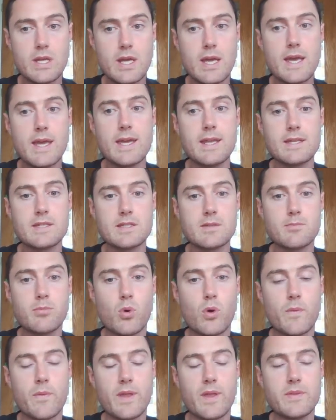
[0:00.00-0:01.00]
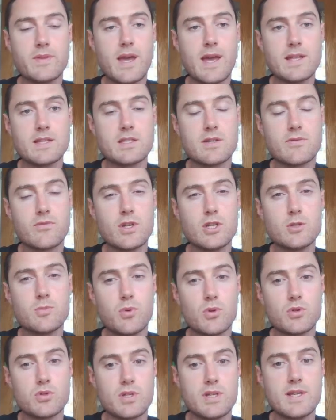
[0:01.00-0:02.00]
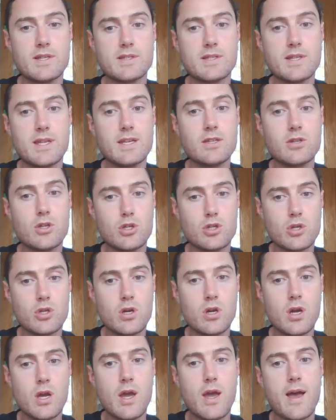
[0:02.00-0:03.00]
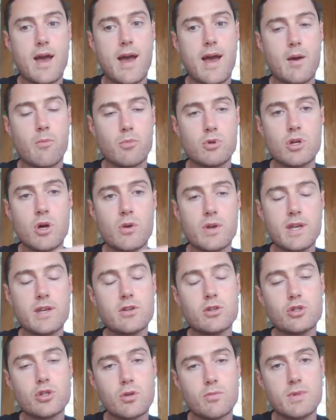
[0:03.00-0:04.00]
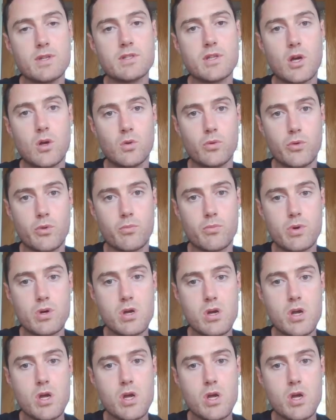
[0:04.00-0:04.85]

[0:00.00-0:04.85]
It is important that the answer for each puzzle is an integer, and we know an integer means a whole number.